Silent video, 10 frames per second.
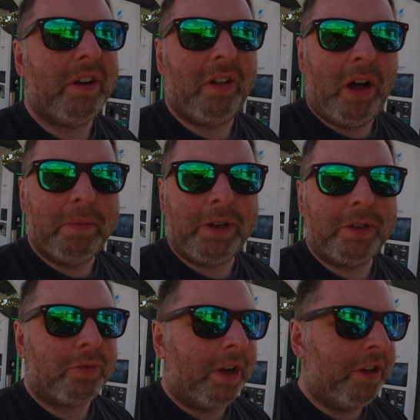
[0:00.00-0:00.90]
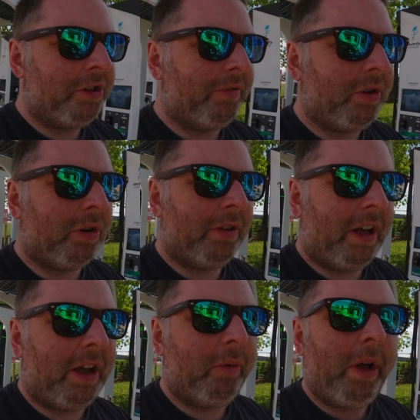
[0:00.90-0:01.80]
kilometers range if you're on
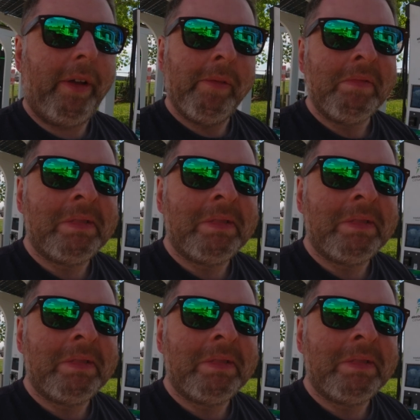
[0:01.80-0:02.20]
the highway,